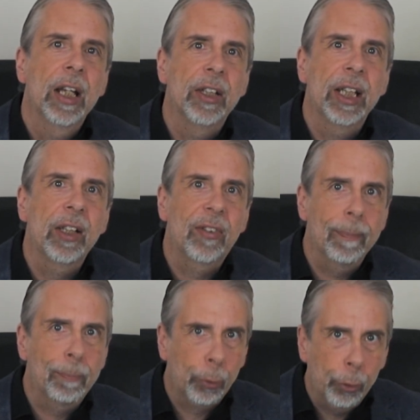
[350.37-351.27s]
needs
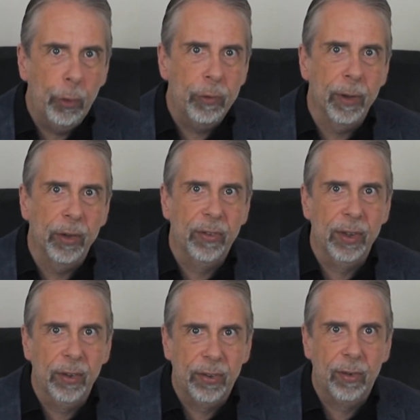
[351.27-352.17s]
improvements
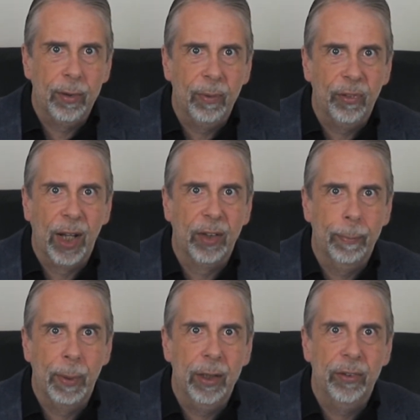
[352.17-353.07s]
in the system's
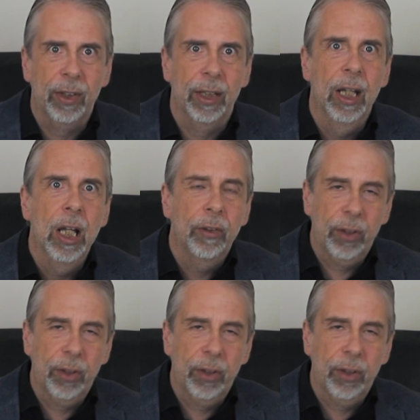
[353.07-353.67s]
flexibility